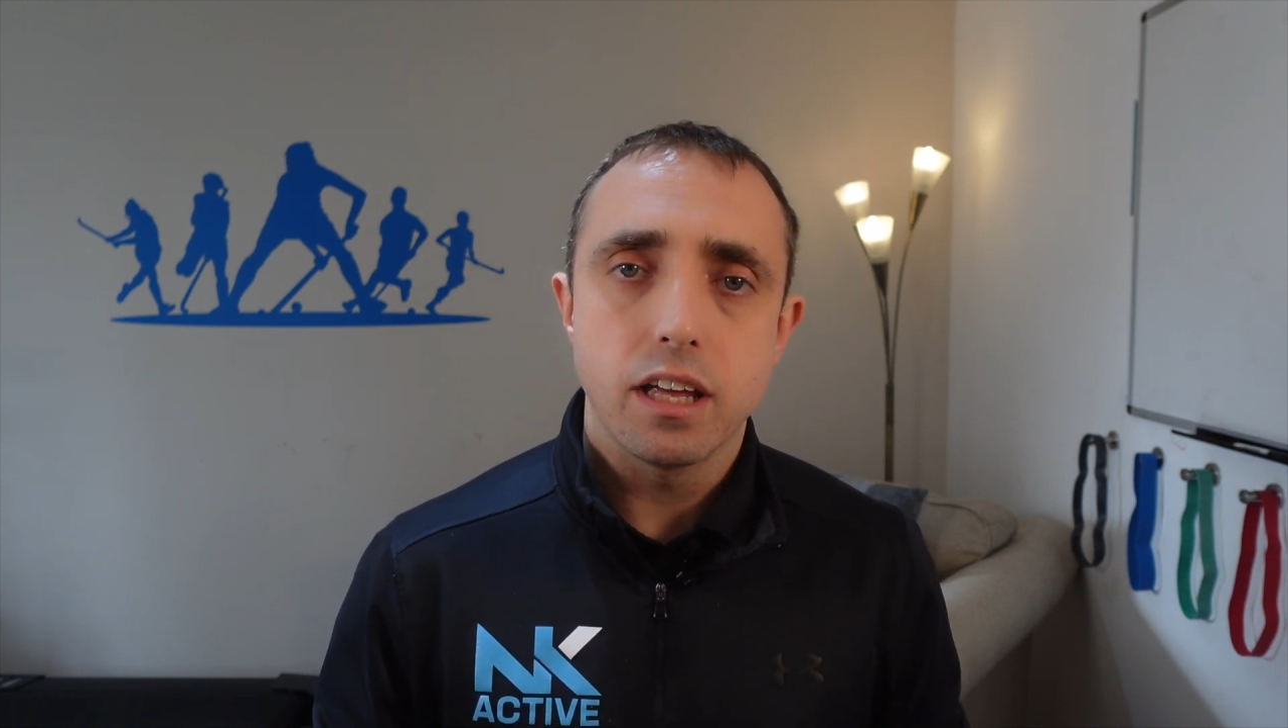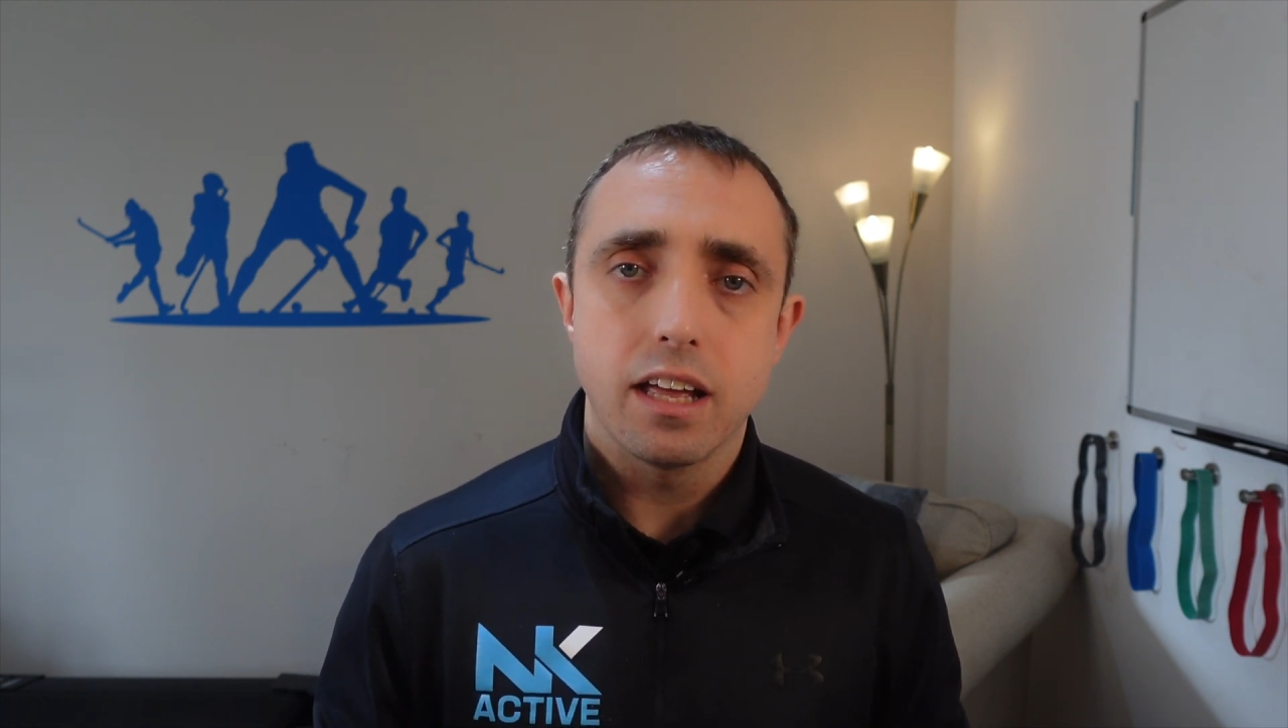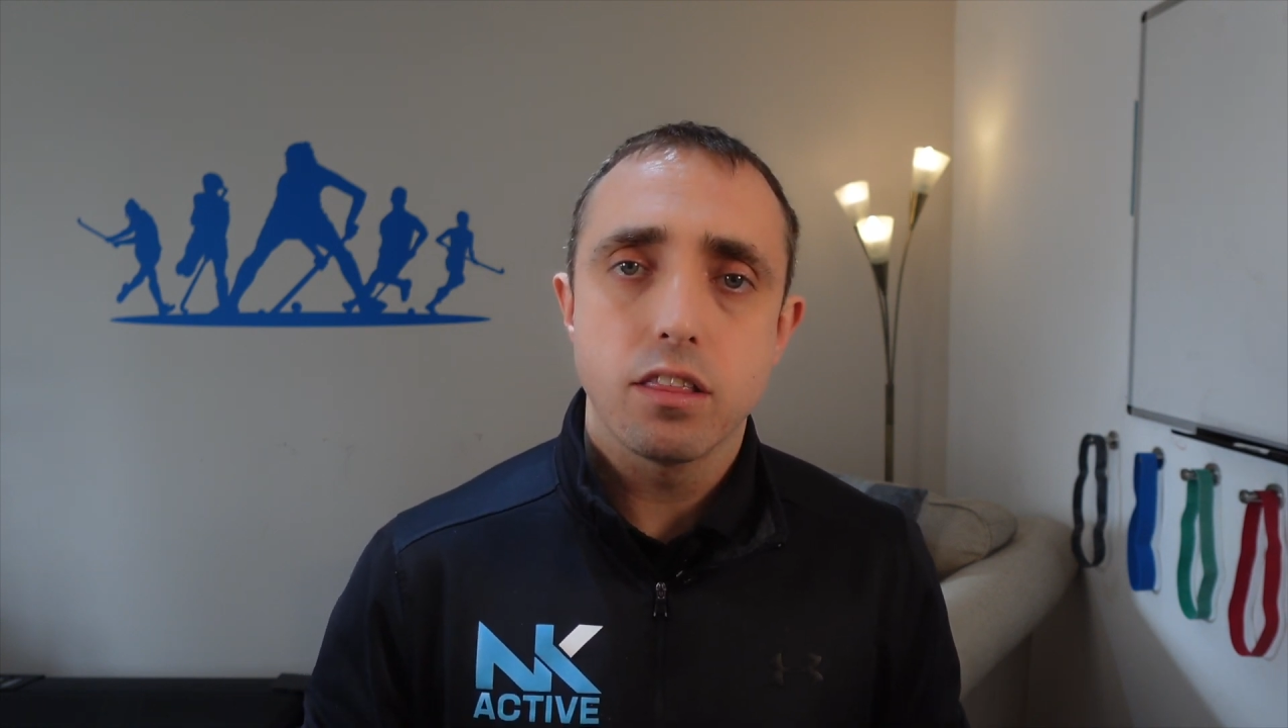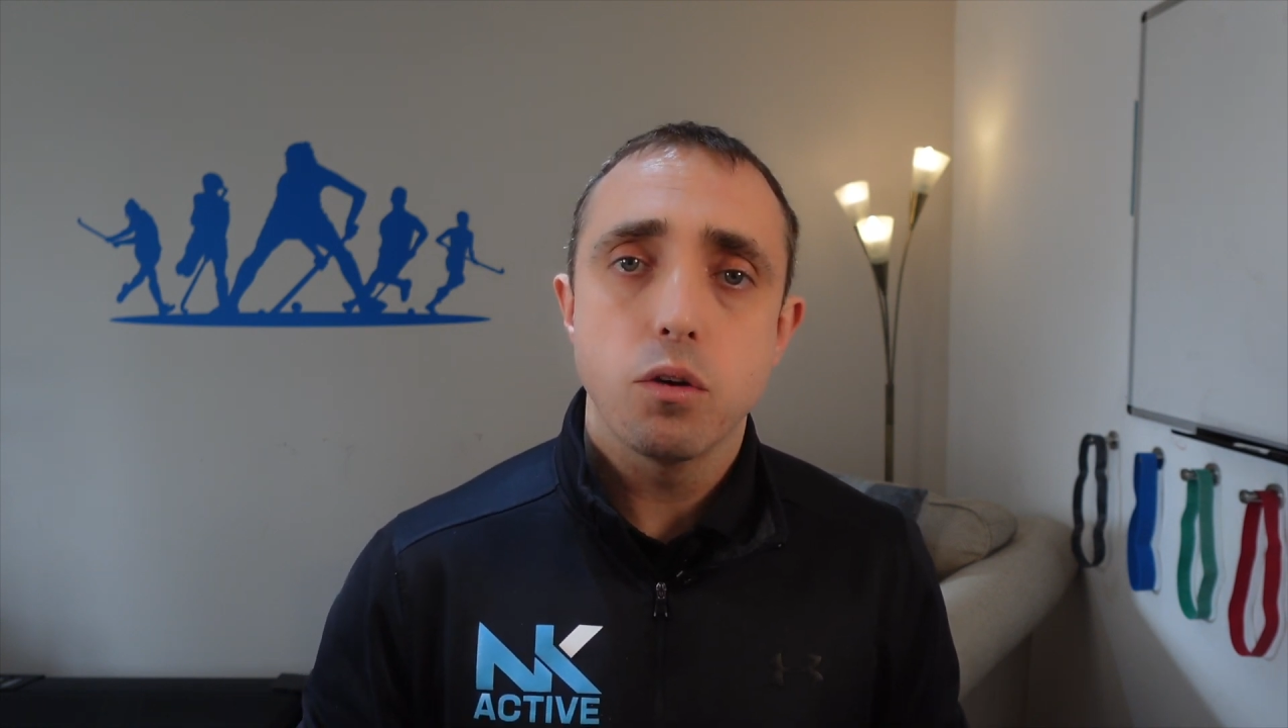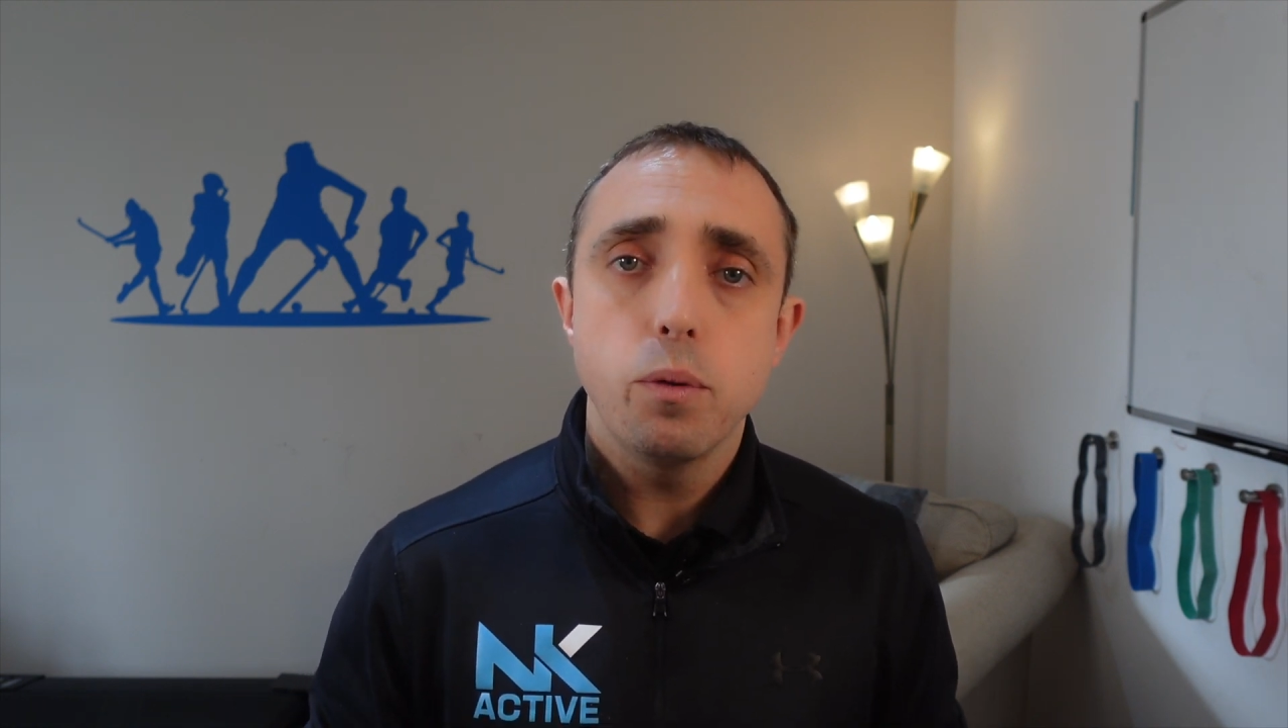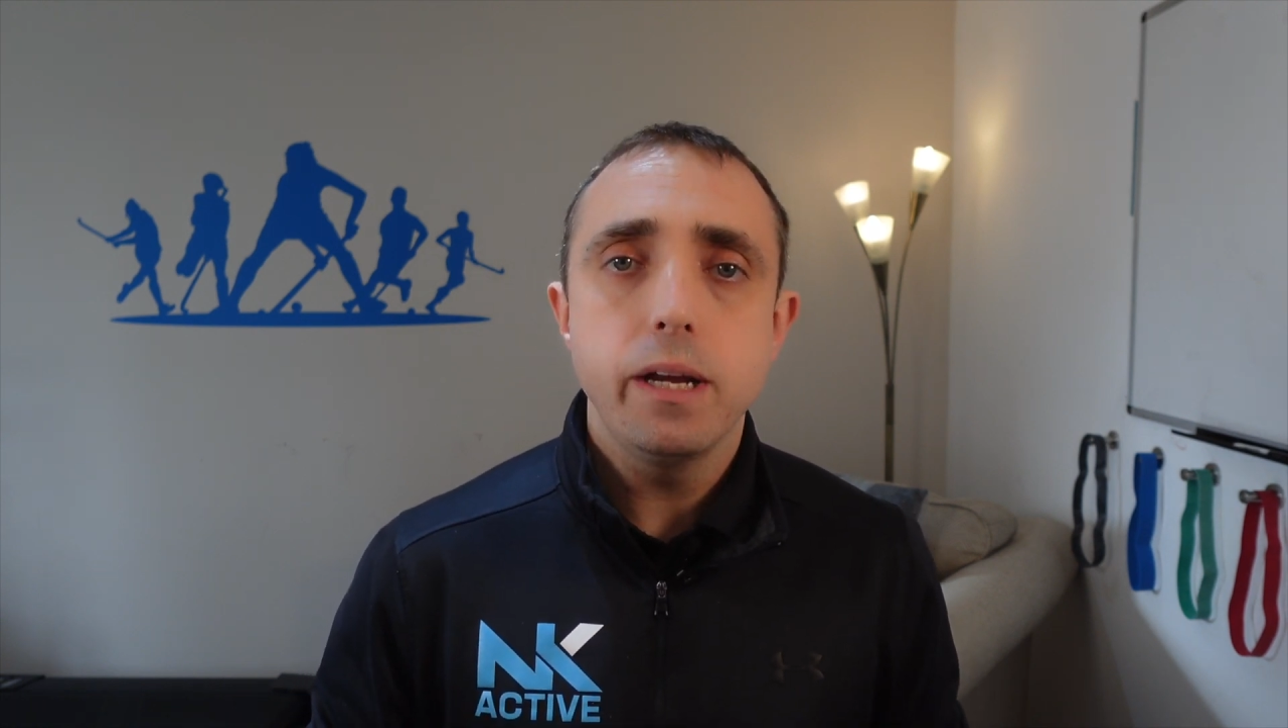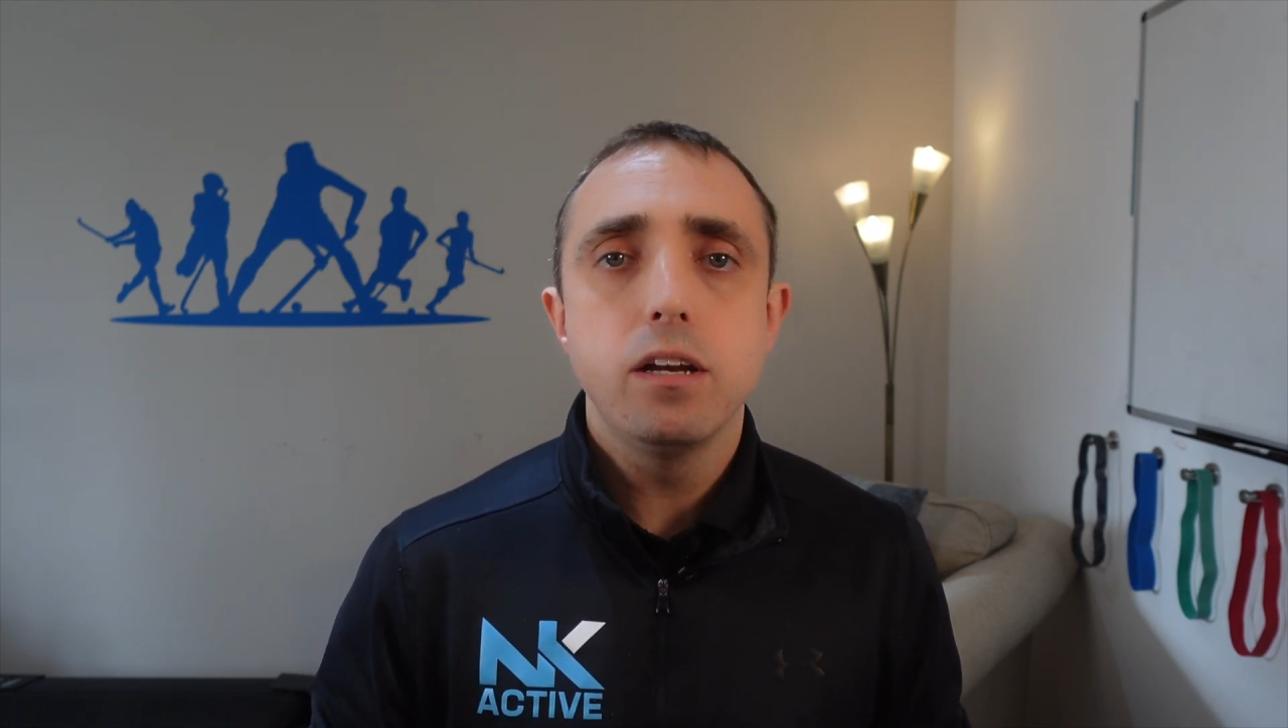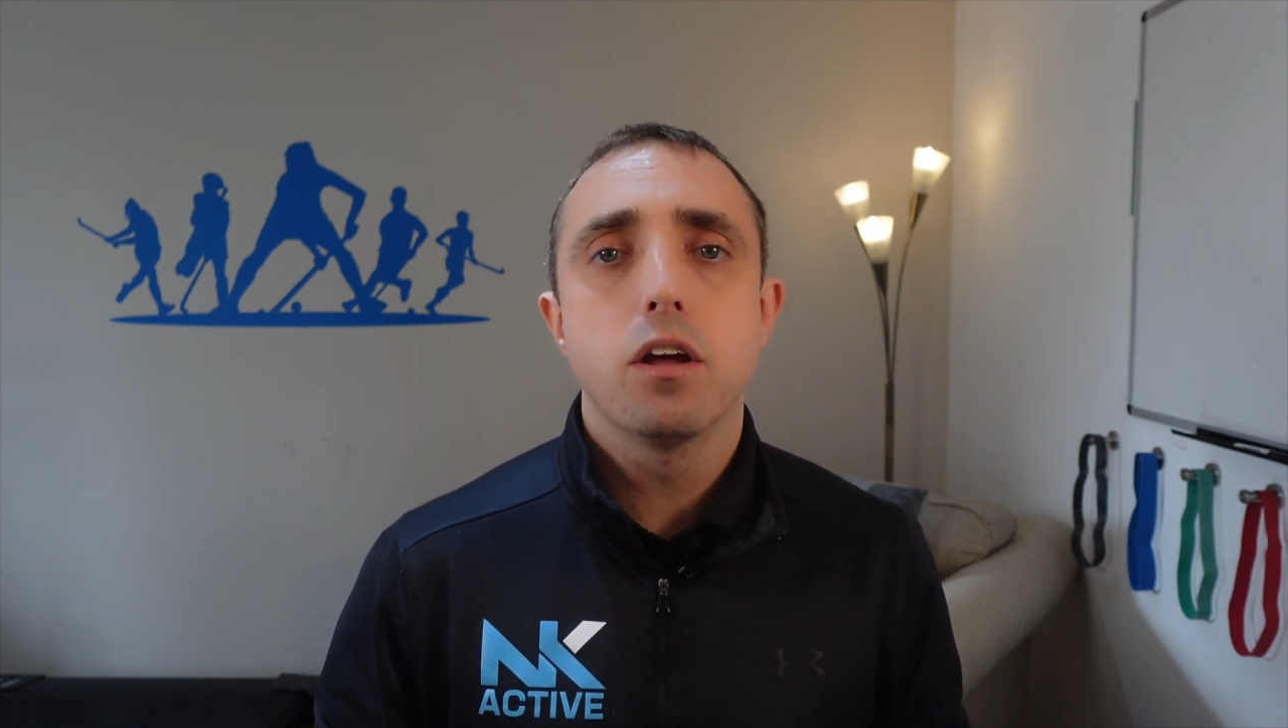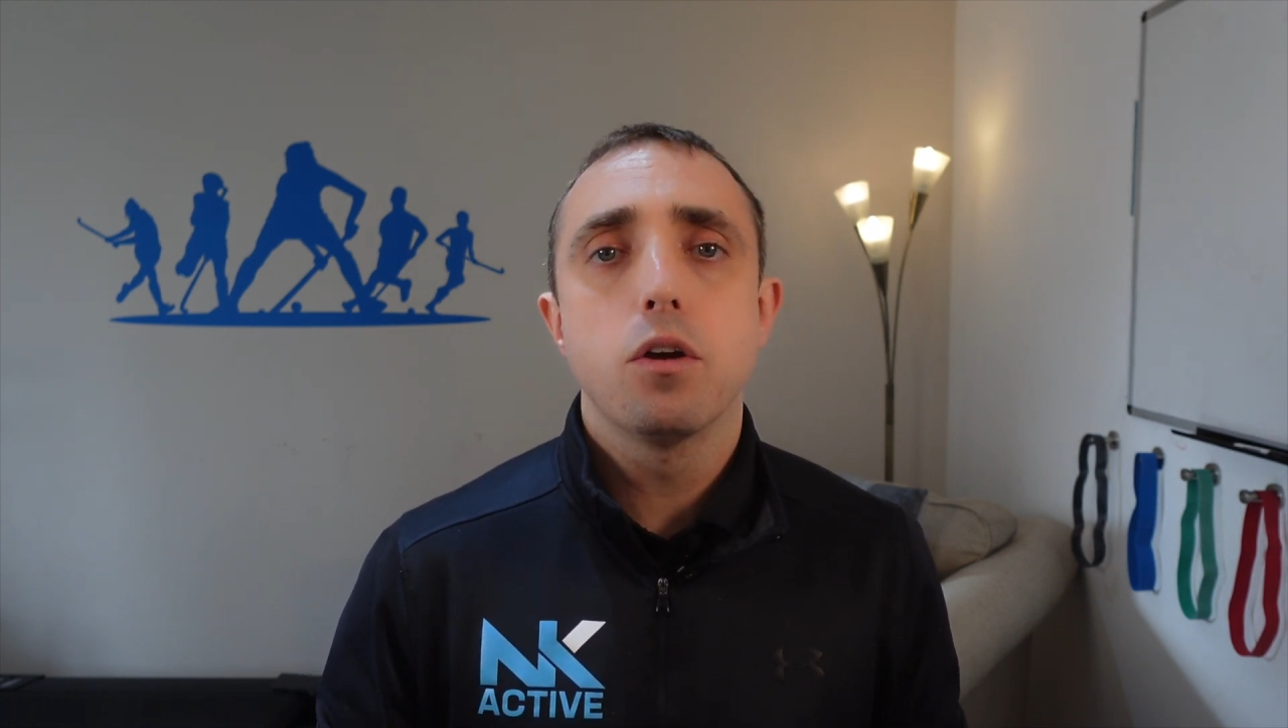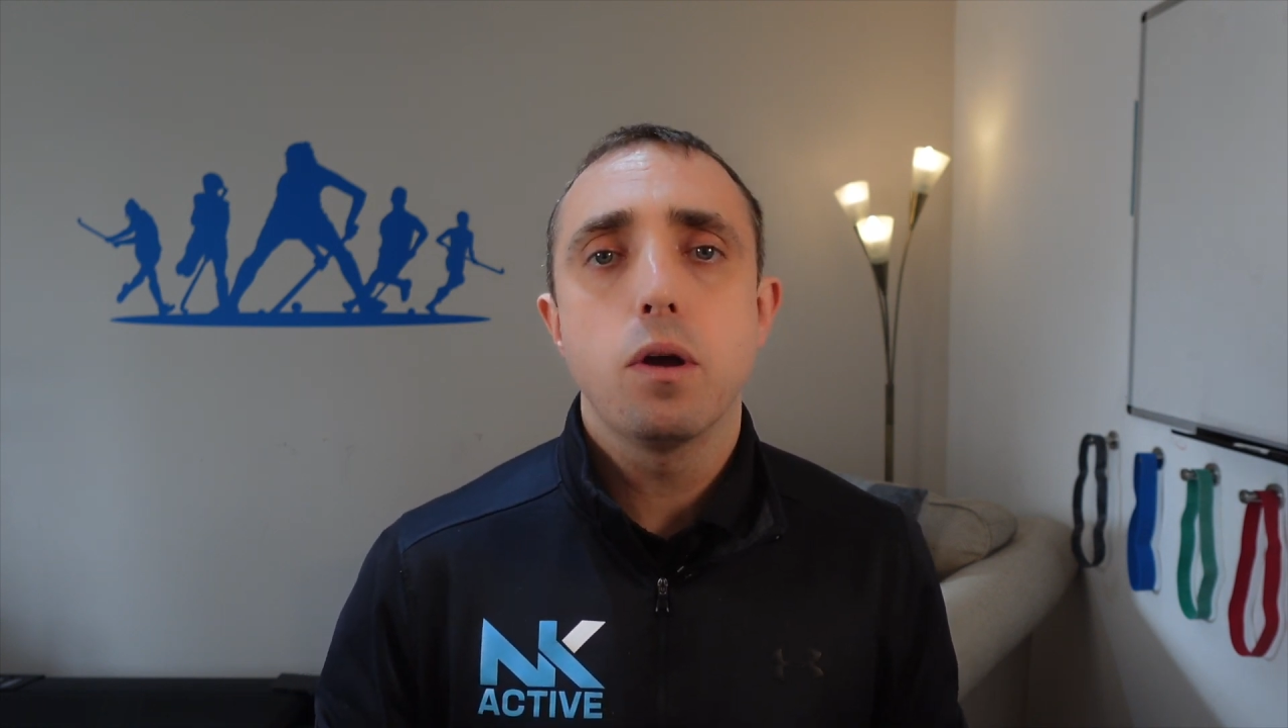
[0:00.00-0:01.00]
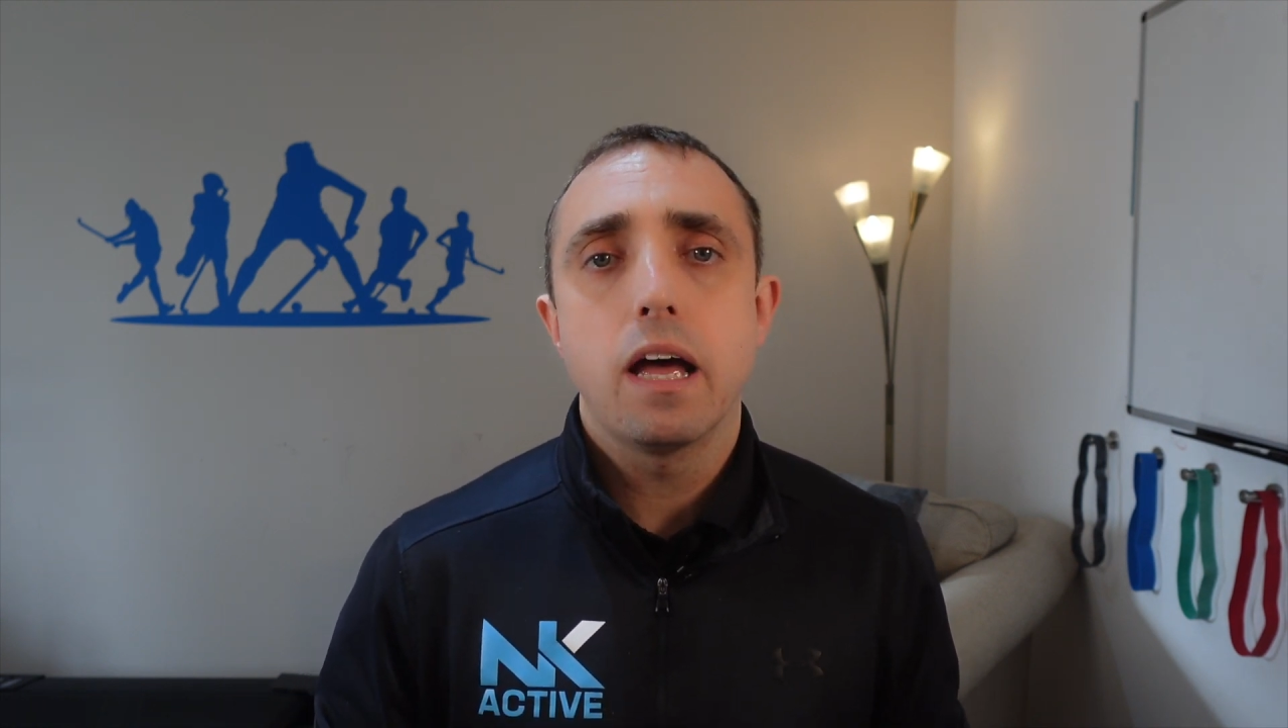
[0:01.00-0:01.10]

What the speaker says: at that we know